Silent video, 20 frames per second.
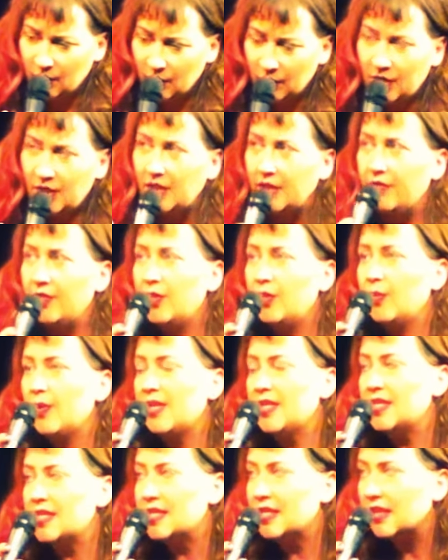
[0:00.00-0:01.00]
When you live in a
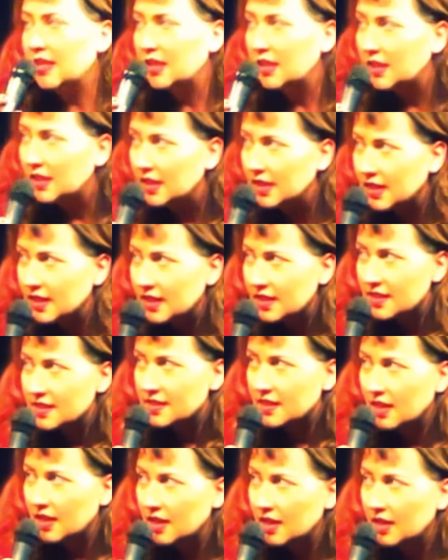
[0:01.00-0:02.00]
red state, it
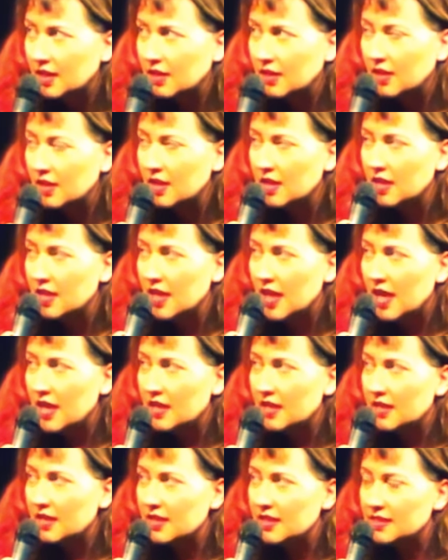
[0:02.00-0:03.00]
is uh,
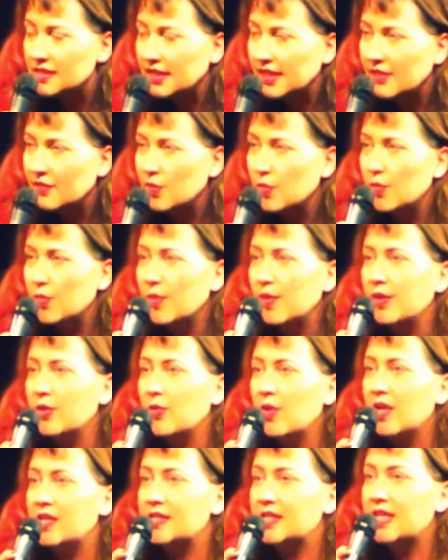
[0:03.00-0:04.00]
it is like everyone around
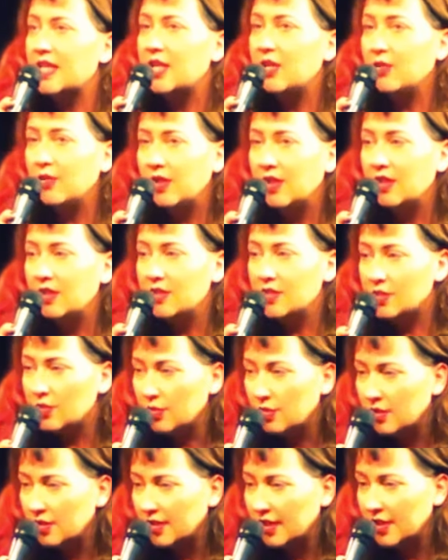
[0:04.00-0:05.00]
you has a hearing
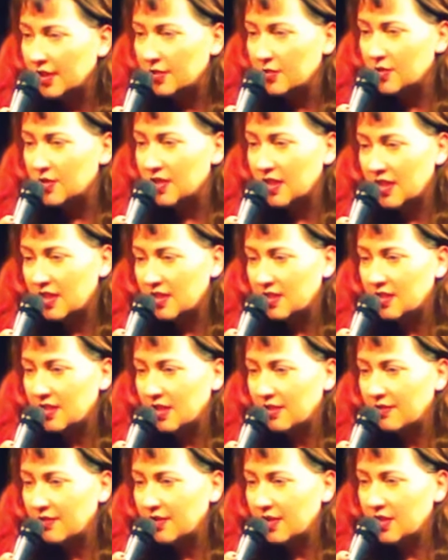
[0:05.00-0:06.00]
disorder. Like you say
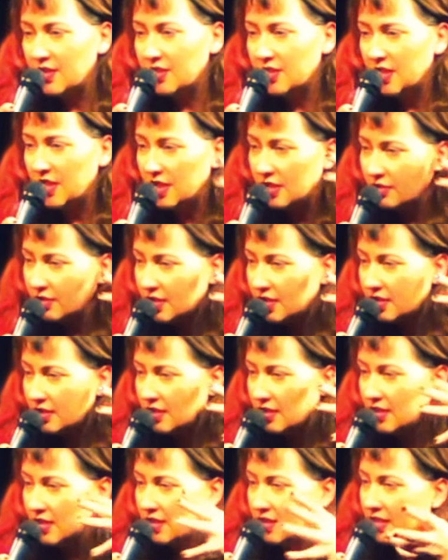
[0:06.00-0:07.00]
stuff and they just hear
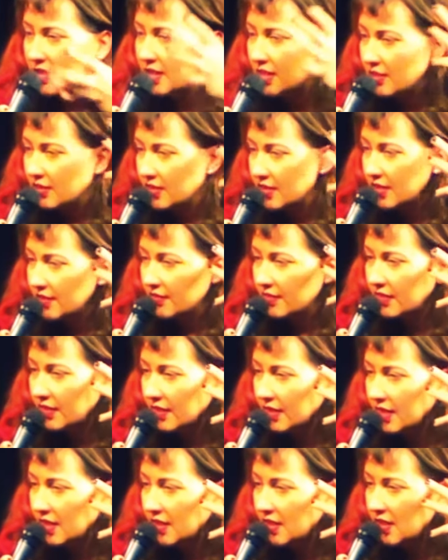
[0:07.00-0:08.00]
it, they hear it
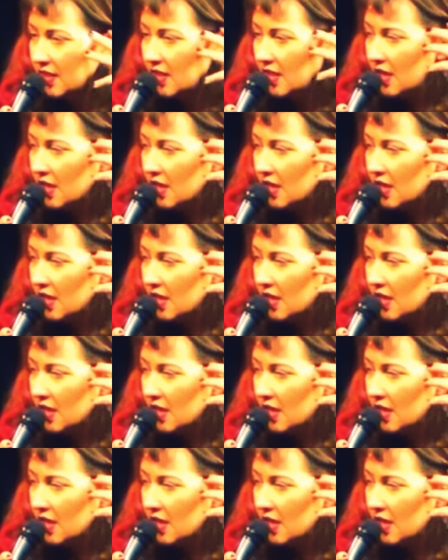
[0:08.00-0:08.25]
differently.